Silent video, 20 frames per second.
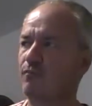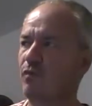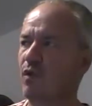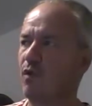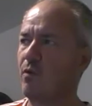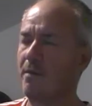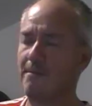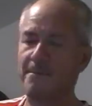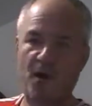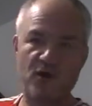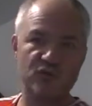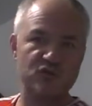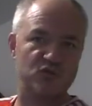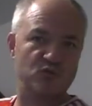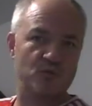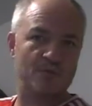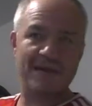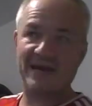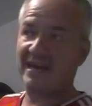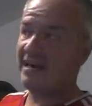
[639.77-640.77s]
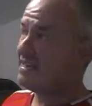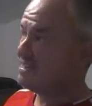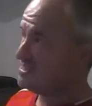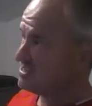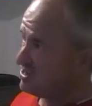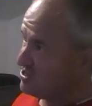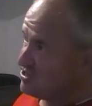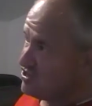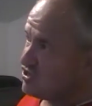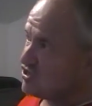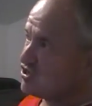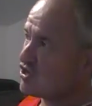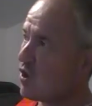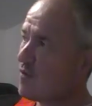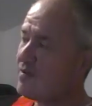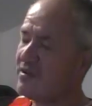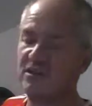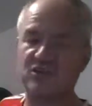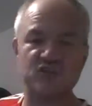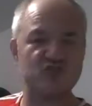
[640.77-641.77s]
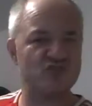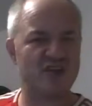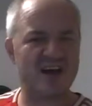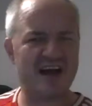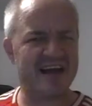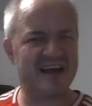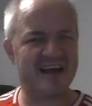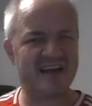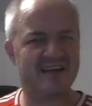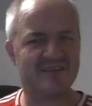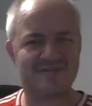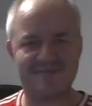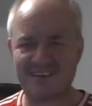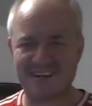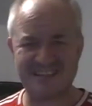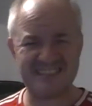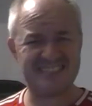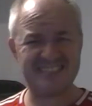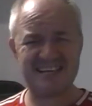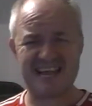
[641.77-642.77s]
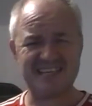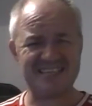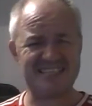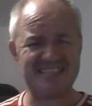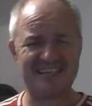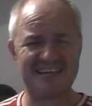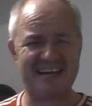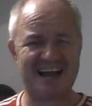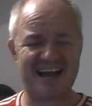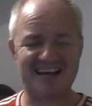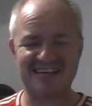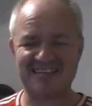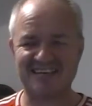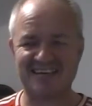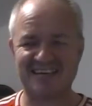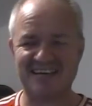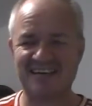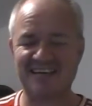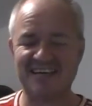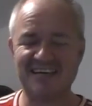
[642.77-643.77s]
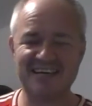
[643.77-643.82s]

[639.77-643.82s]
with bottle beers that you can go in and try. Fantastic idea.